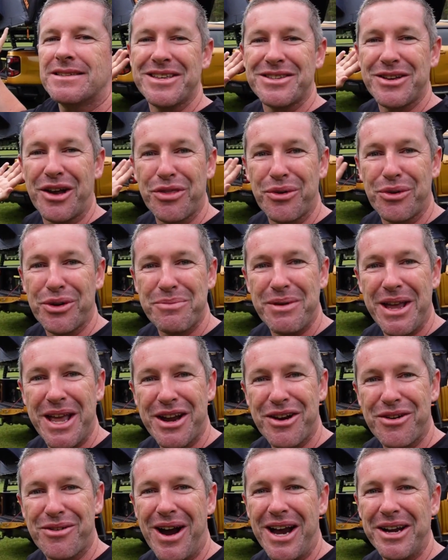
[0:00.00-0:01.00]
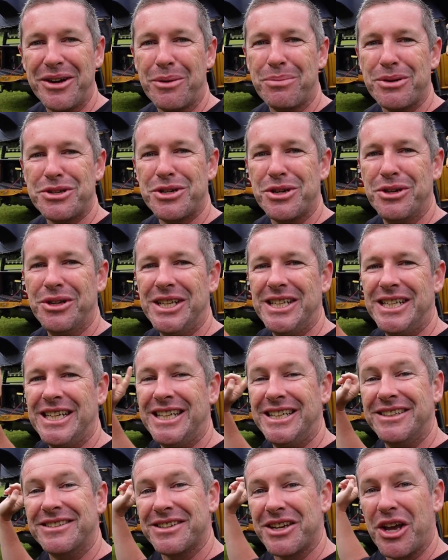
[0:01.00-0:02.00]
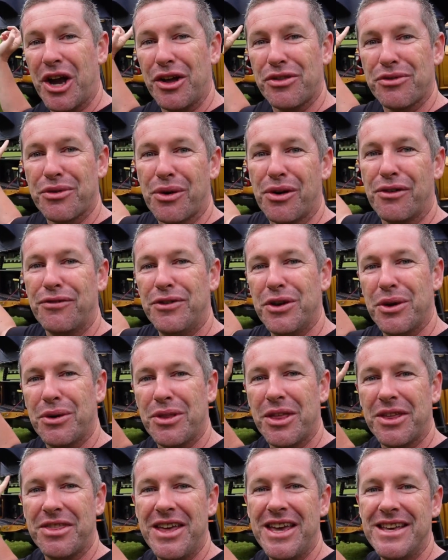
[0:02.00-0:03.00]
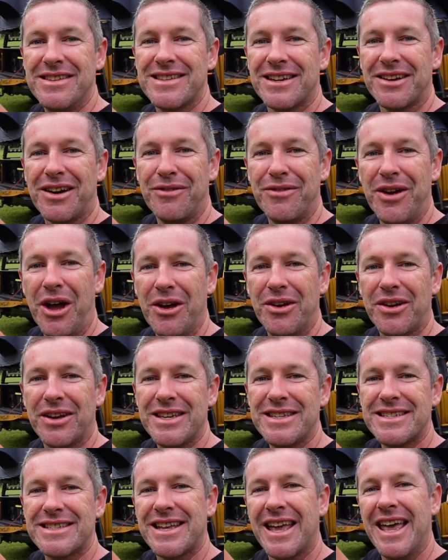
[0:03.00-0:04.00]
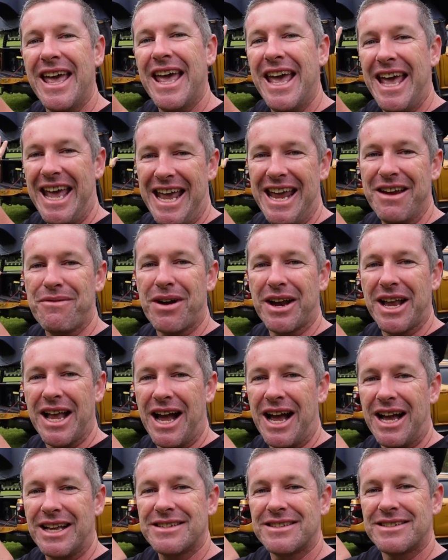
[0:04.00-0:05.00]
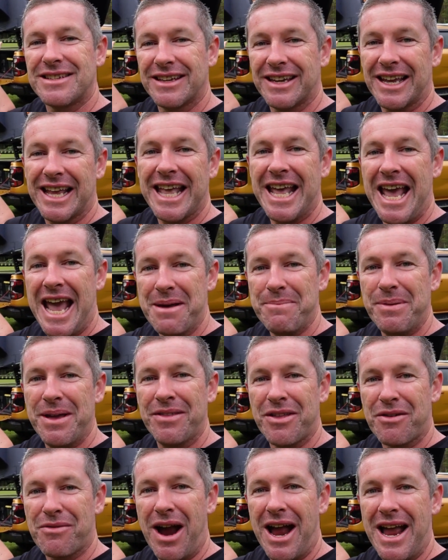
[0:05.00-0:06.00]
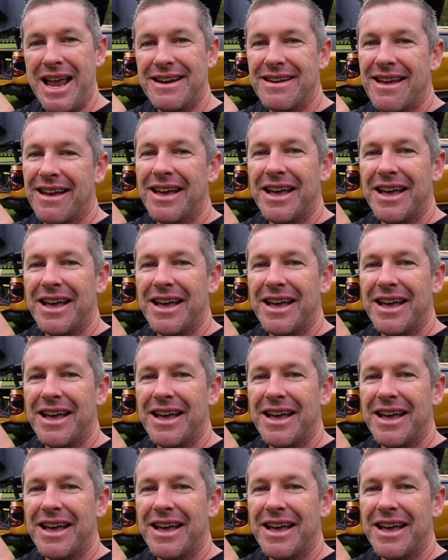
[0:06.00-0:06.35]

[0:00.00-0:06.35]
So I thought it'd be a great opportunity to go through a few of the things that I've noticed in regards to camping in the rain